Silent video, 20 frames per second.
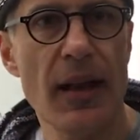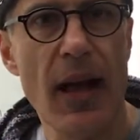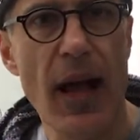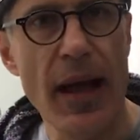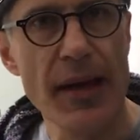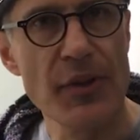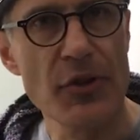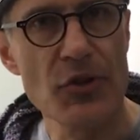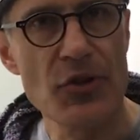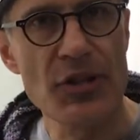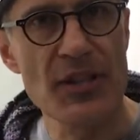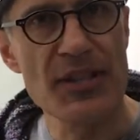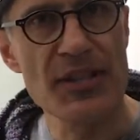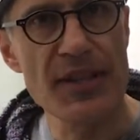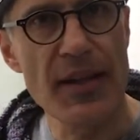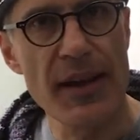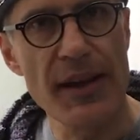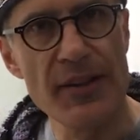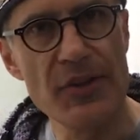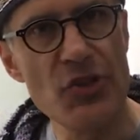I usually
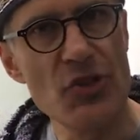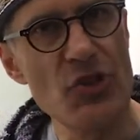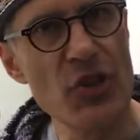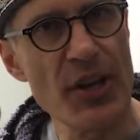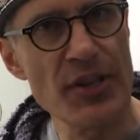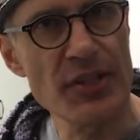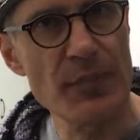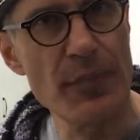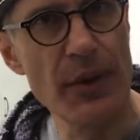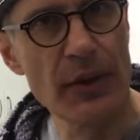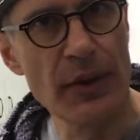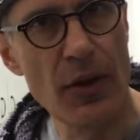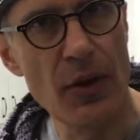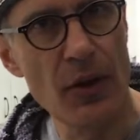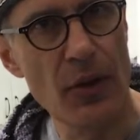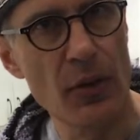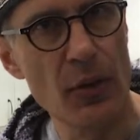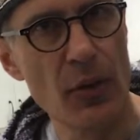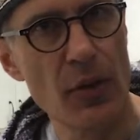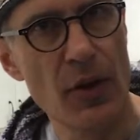set it just
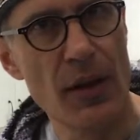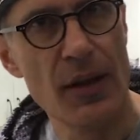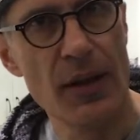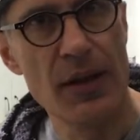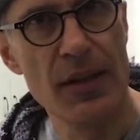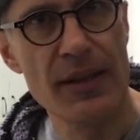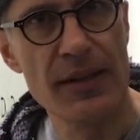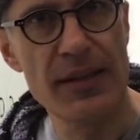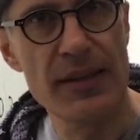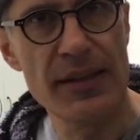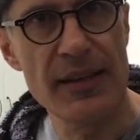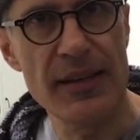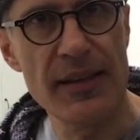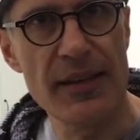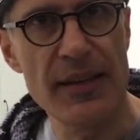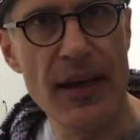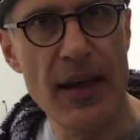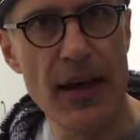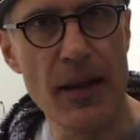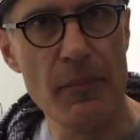below
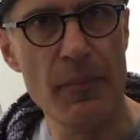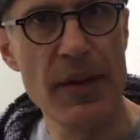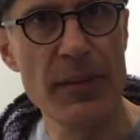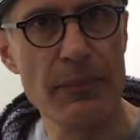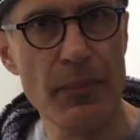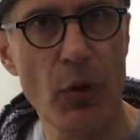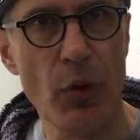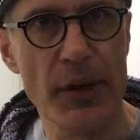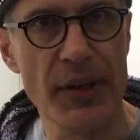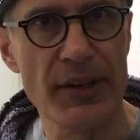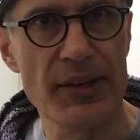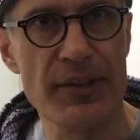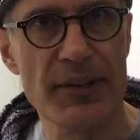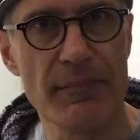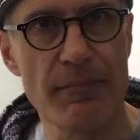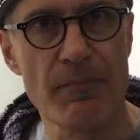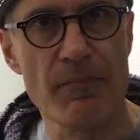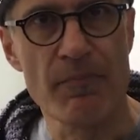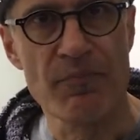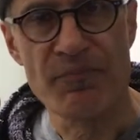the midpoint,
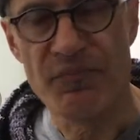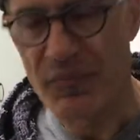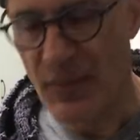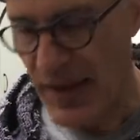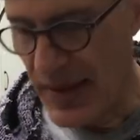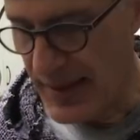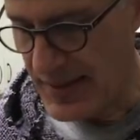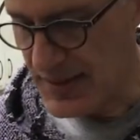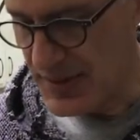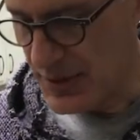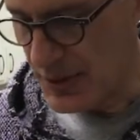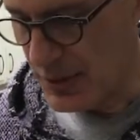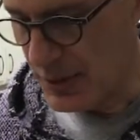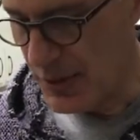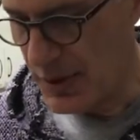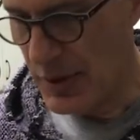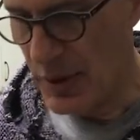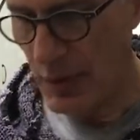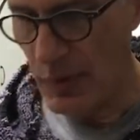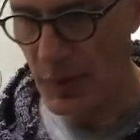and so
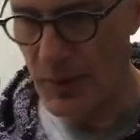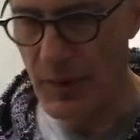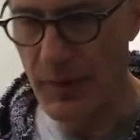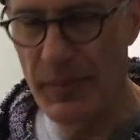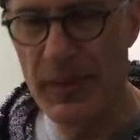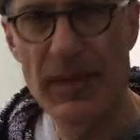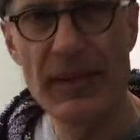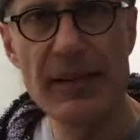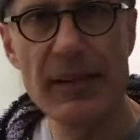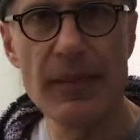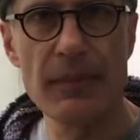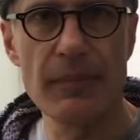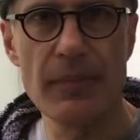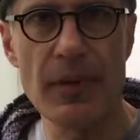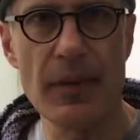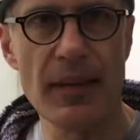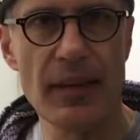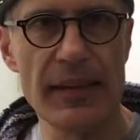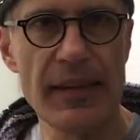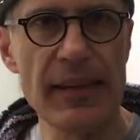the medium
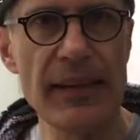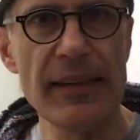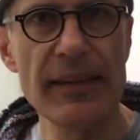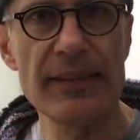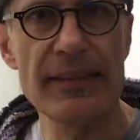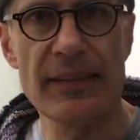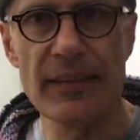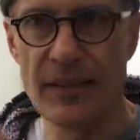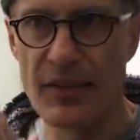heat